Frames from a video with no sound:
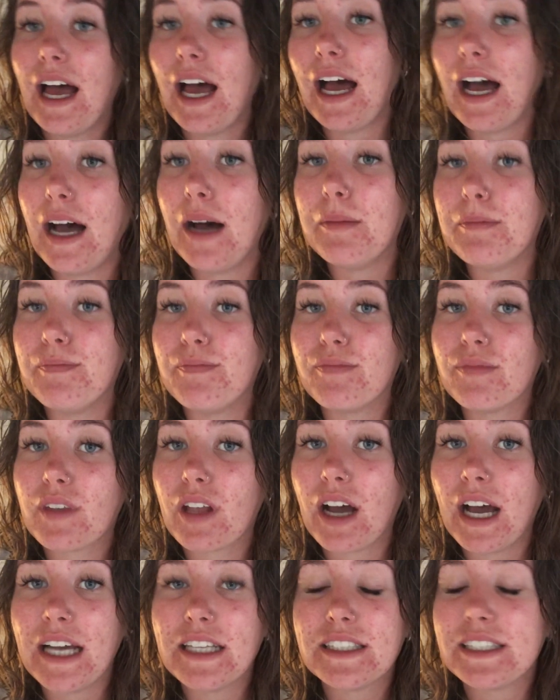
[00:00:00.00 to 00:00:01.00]
Um,
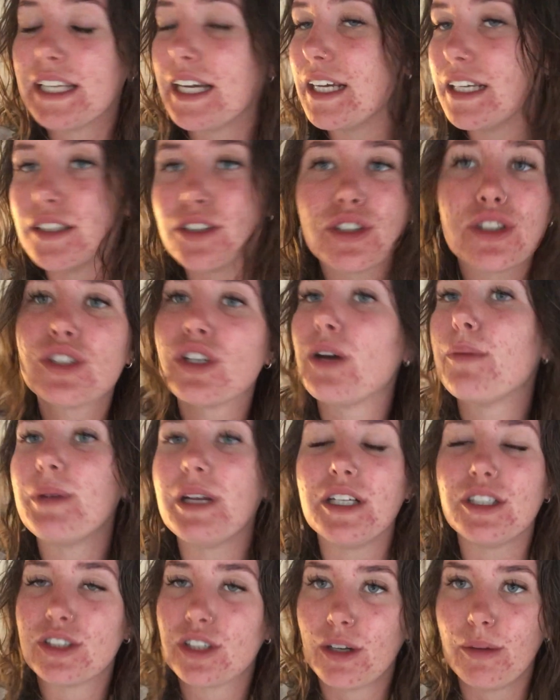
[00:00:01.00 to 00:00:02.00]
I see so
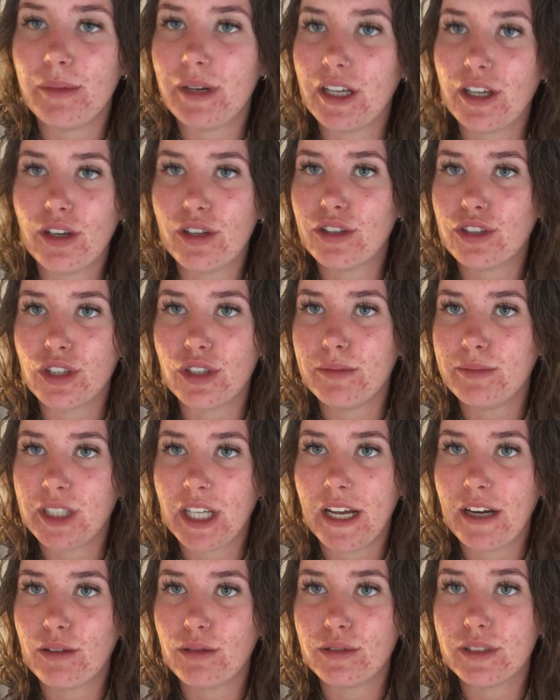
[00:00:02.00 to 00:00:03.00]
many, so many YouTube
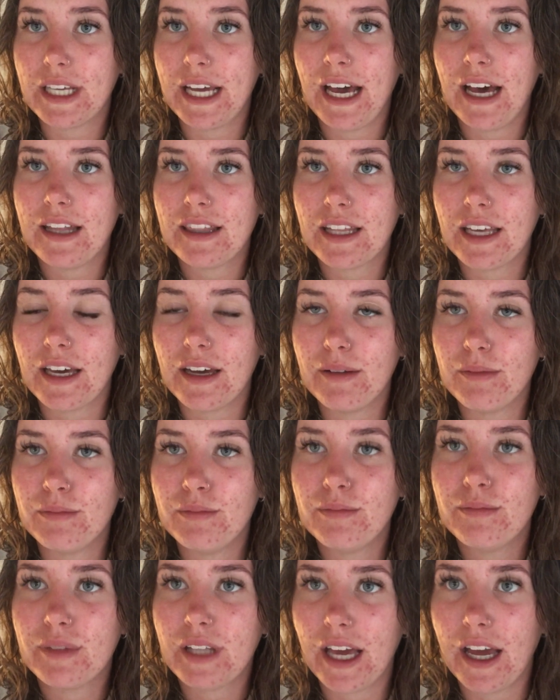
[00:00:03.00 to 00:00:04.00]
channels out there
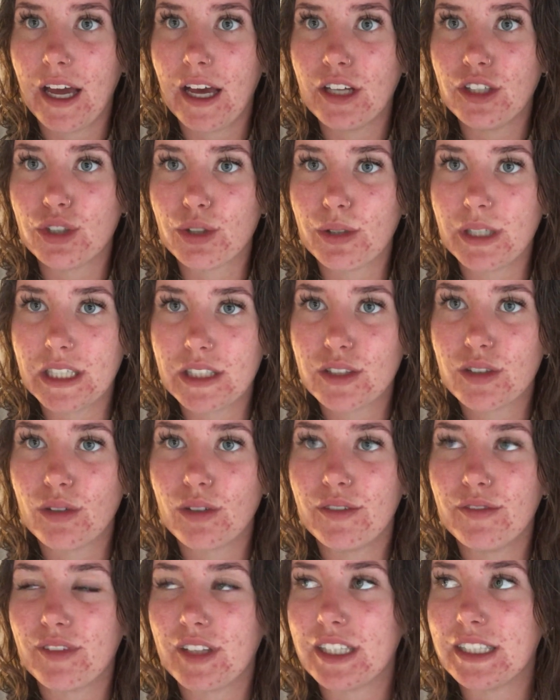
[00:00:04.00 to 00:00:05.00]
that are doing
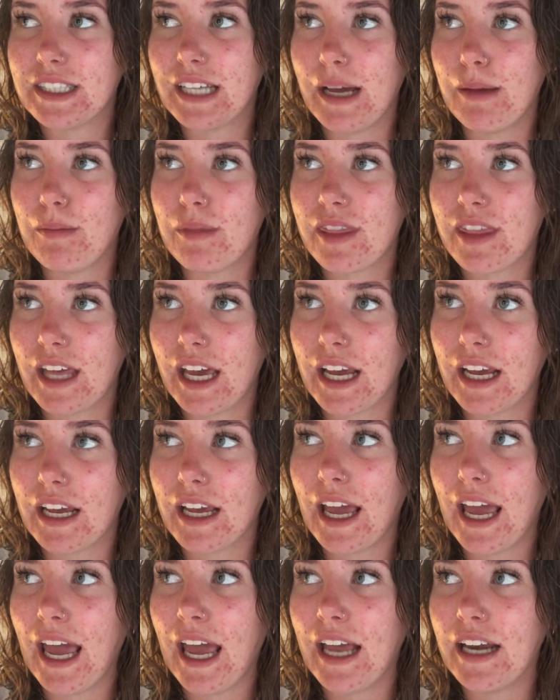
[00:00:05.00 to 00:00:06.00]
sort of the same
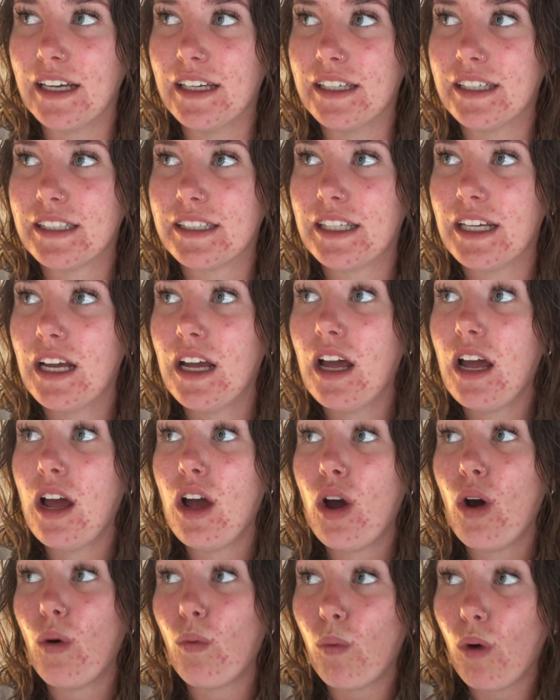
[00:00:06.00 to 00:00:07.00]
thing and
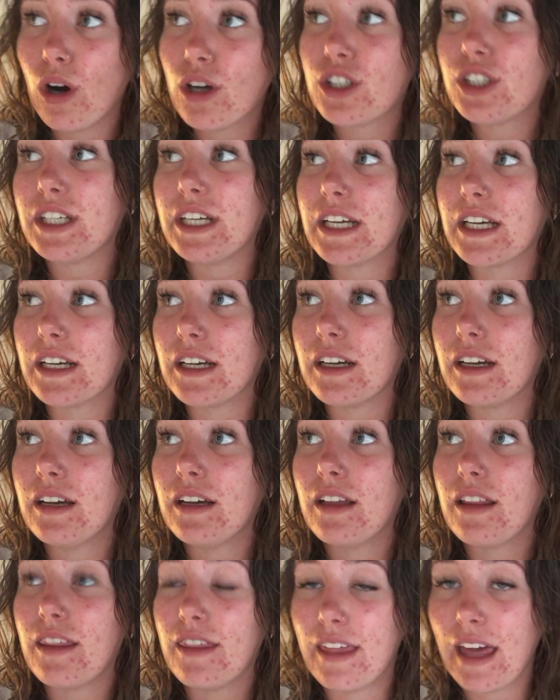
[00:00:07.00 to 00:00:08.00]
watching
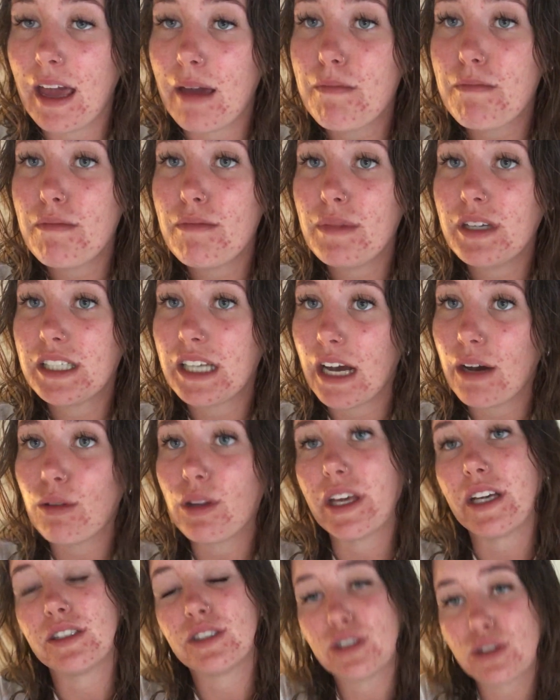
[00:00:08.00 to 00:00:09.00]
them tell
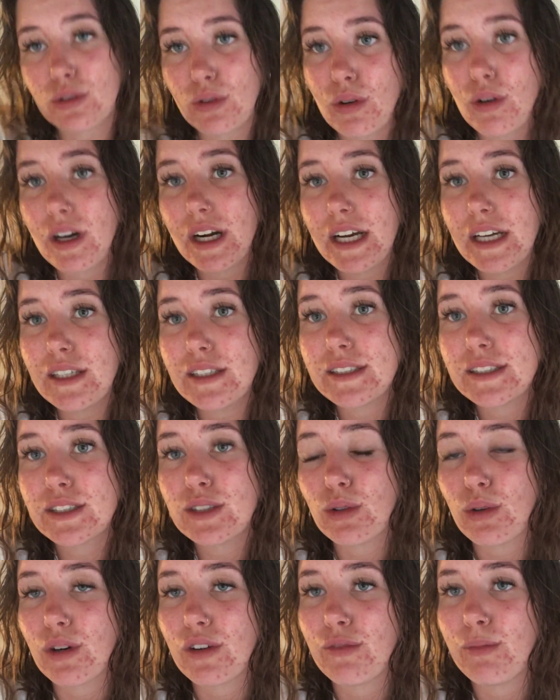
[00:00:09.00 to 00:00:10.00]
their stories
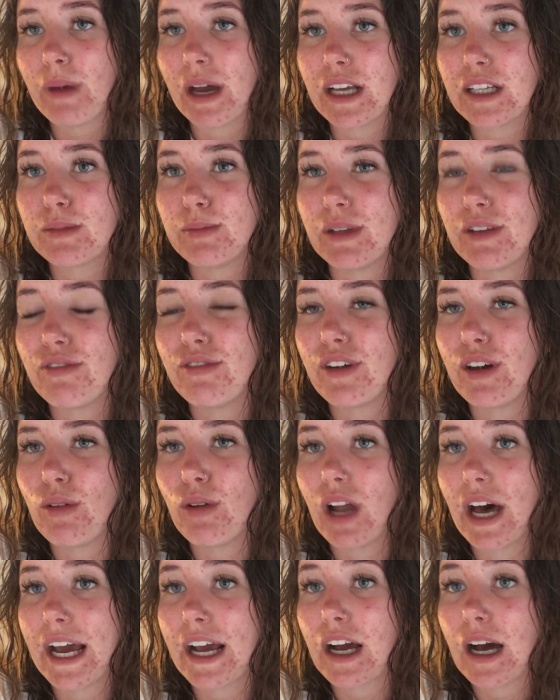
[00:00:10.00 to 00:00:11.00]
sort of makes me
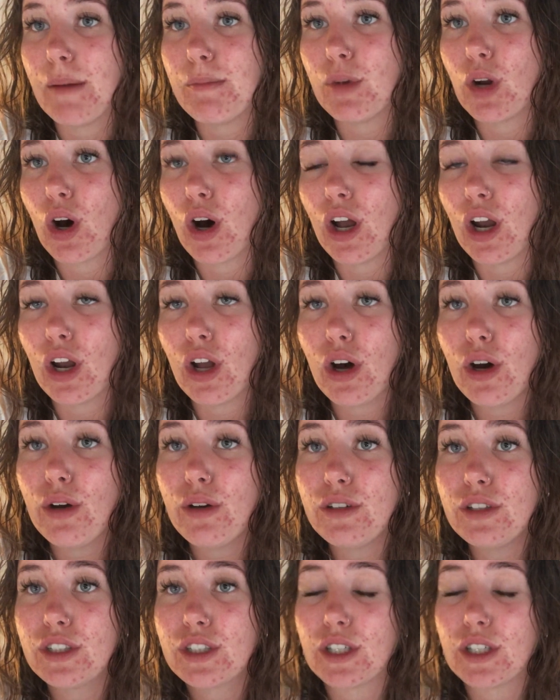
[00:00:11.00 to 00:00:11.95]
feel like I'm not alone.